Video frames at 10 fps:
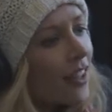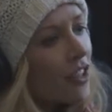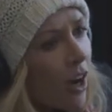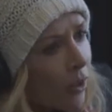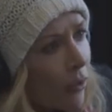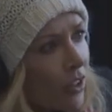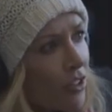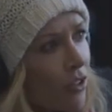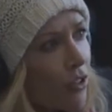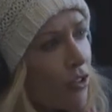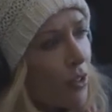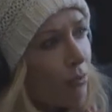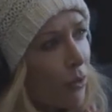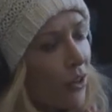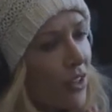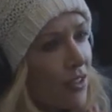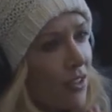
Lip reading: That's awkward because they're usually boys,